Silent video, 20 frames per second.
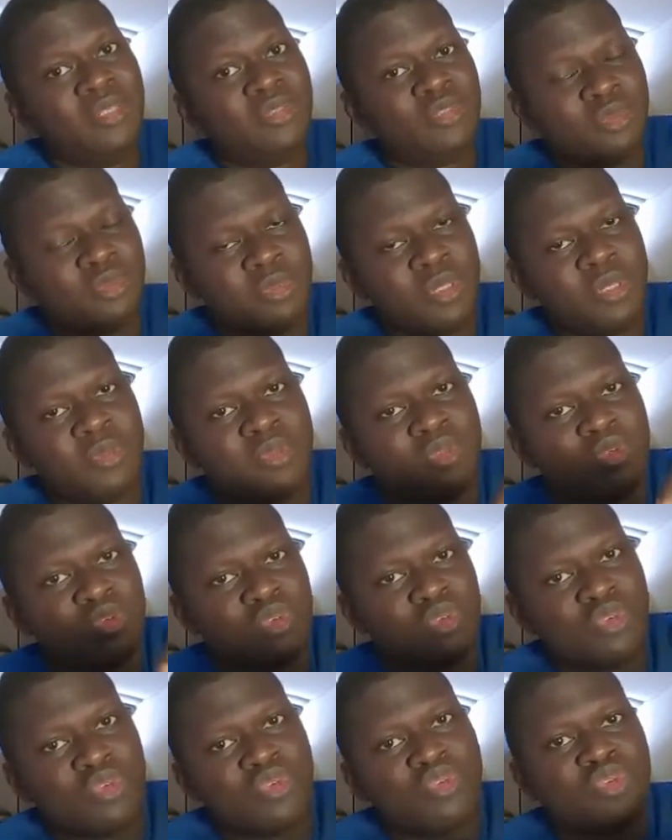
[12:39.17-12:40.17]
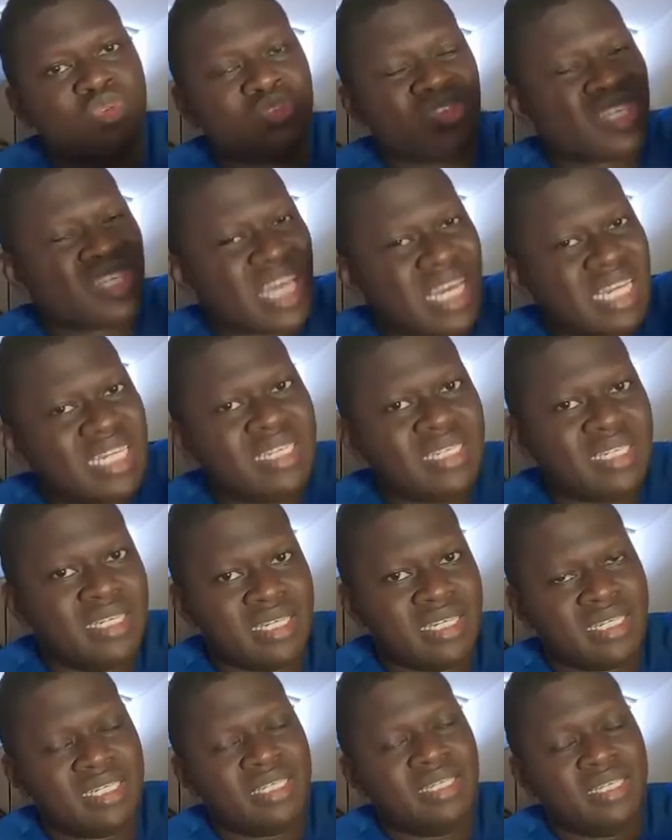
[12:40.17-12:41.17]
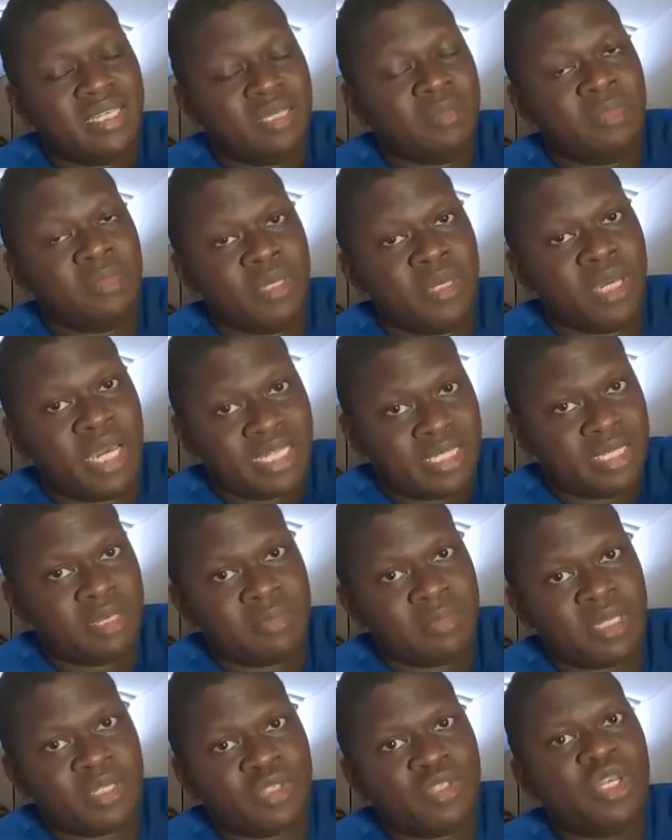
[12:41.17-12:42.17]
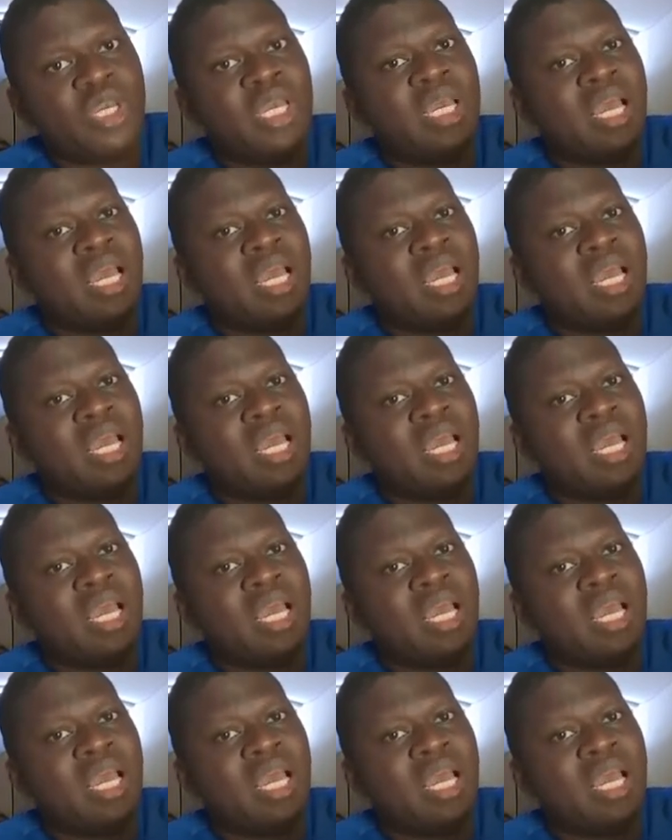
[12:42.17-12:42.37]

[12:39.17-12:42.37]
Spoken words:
to be able to use to send the email SMS,